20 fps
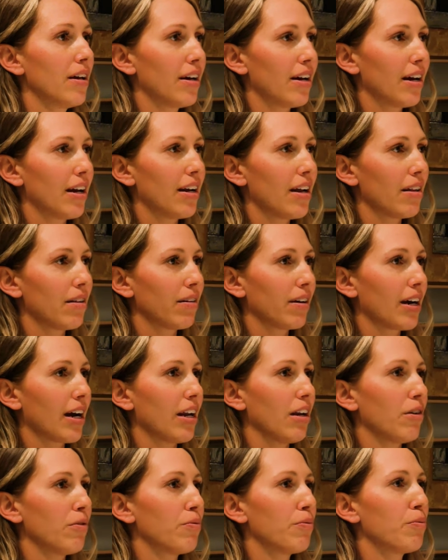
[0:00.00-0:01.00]
another
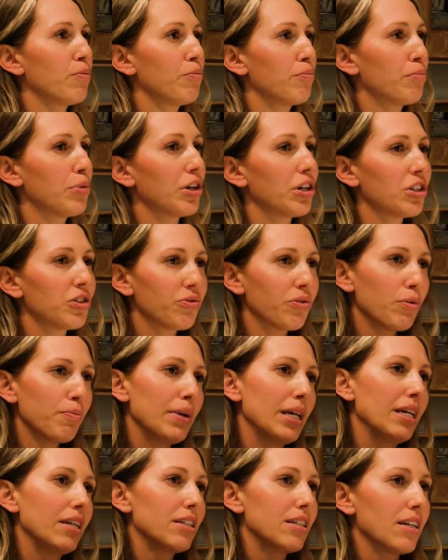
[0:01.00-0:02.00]
kind of push for
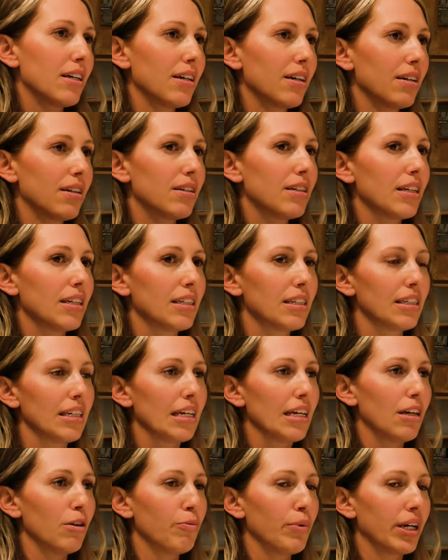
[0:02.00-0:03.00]
me to to
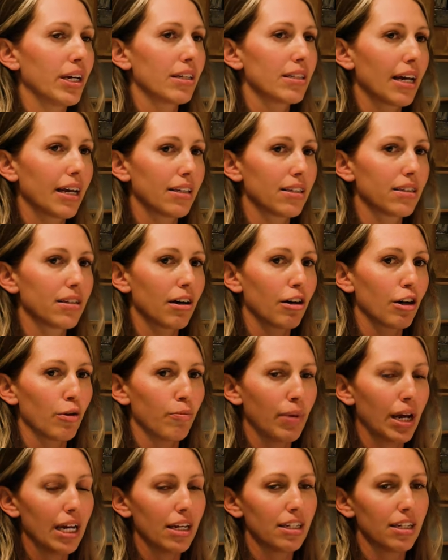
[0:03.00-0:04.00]
see, because I started
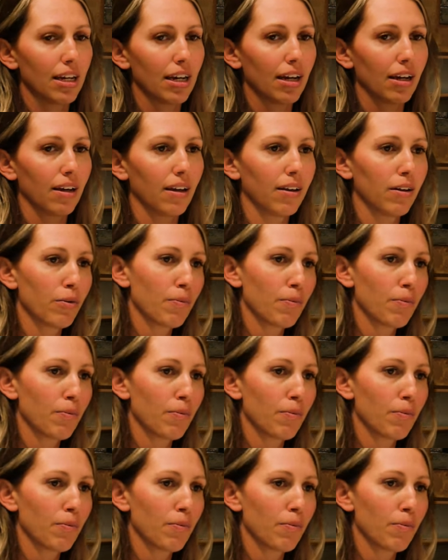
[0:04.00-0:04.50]
painting